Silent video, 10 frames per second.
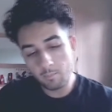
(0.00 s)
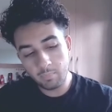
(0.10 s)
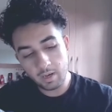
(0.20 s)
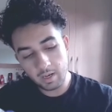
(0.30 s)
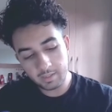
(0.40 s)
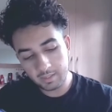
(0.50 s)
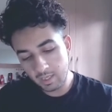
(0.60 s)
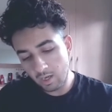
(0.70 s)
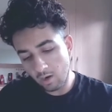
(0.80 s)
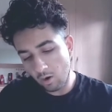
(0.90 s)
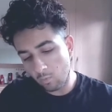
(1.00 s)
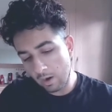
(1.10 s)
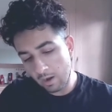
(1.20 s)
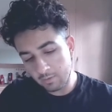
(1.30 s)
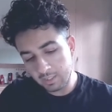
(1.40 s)
But
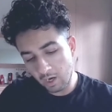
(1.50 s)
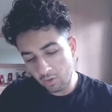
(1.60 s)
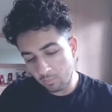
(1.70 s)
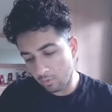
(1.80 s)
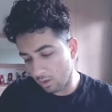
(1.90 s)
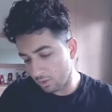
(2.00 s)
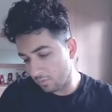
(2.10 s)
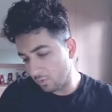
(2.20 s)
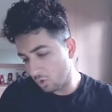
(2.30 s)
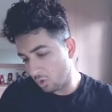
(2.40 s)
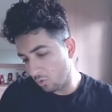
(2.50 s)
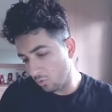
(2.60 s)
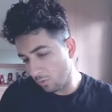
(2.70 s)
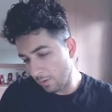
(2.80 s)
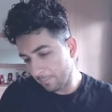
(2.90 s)
around the other parts of the
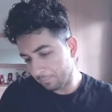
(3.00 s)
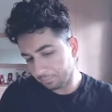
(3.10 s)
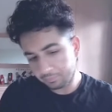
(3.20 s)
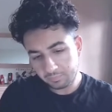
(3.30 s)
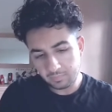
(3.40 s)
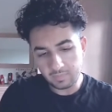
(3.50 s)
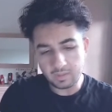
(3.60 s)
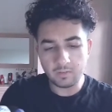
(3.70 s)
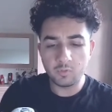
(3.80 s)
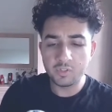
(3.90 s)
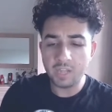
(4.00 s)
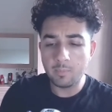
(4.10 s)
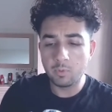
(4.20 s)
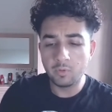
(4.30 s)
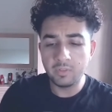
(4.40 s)
shoe, for
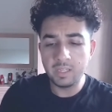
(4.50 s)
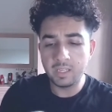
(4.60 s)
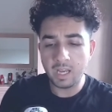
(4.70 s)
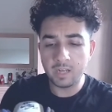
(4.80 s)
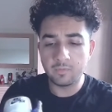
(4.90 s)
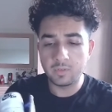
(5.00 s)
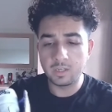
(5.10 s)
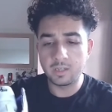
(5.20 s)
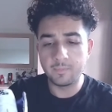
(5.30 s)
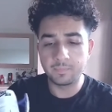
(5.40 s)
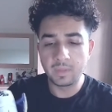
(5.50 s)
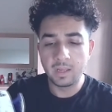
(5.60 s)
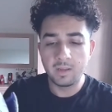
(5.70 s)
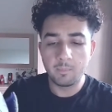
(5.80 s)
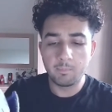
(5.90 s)
example, the kind of
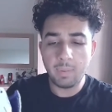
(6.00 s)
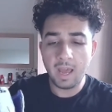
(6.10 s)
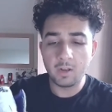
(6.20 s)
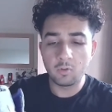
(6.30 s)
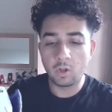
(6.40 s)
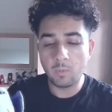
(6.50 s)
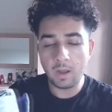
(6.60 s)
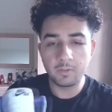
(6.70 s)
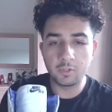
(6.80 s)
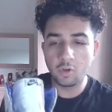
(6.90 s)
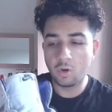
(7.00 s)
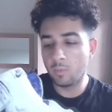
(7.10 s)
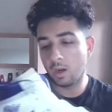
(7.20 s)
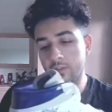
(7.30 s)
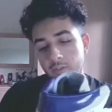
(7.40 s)
panel around the toe
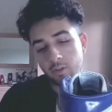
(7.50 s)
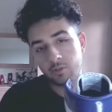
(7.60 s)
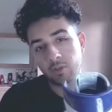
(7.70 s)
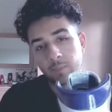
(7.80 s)
box and also the